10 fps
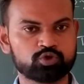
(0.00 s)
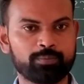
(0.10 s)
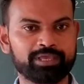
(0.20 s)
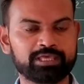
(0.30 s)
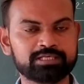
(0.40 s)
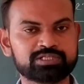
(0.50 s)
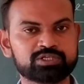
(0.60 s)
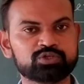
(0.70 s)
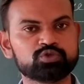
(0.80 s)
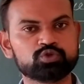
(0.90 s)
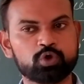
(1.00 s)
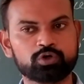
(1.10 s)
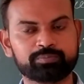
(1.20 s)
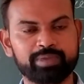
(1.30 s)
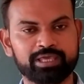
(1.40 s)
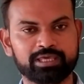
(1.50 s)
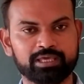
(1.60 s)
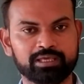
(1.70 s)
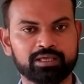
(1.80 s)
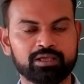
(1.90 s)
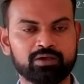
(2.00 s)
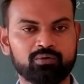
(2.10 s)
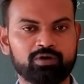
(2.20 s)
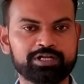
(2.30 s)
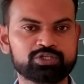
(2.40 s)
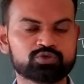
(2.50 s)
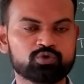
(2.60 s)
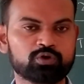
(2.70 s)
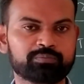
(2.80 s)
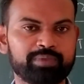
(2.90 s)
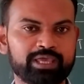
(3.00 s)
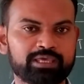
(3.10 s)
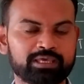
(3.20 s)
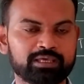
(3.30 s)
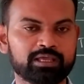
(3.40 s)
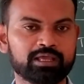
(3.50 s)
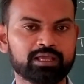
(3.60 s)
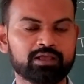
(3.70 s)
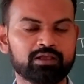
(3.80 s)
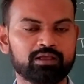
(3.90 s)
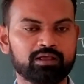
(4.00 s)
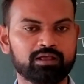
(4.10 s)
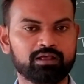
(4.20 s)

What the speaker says: Topic is note making. What is note making?